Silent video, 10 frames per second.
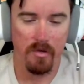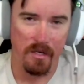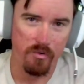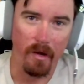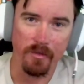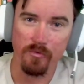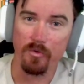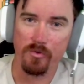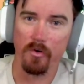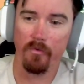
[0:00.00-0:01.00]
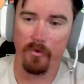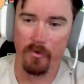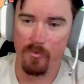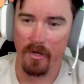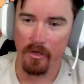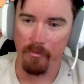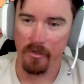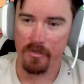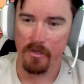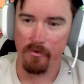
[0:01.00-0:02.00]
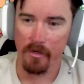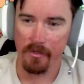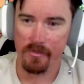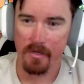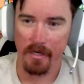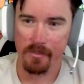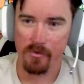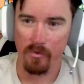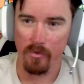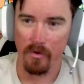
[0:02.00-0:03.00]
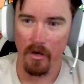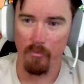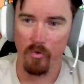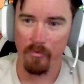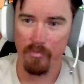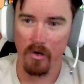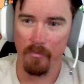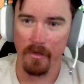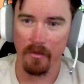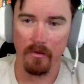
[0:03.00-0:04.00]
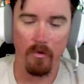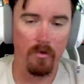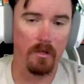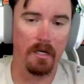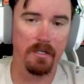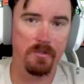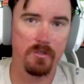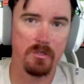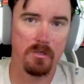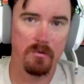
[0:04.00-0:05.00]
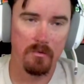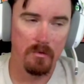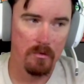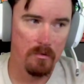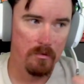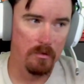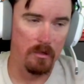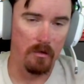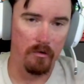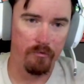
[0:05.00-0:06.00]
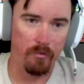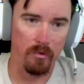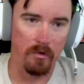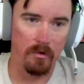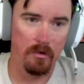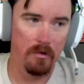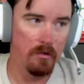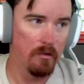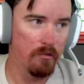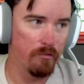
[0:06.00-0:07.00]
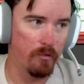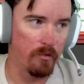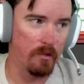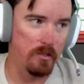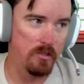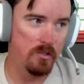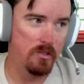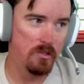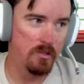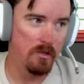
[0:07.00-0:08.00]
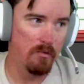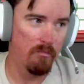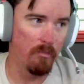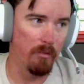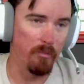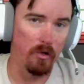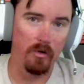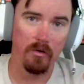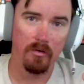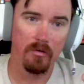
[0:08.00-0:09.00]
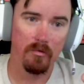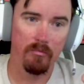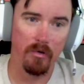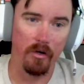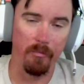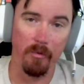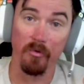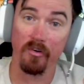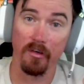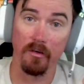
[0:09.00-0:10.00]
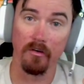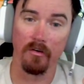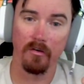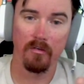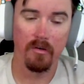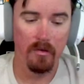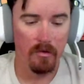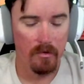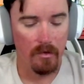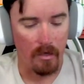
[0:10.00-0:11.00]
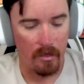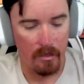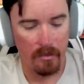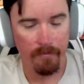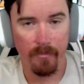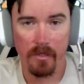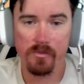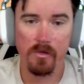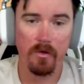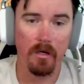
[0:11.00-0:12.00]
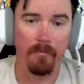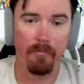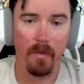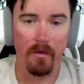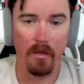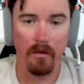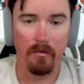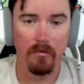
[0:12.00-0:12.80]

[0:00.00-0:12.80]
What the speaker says: transfers over those randomly generated stats to a more permanent, localized, you know, for this party member here. And so yeah, and then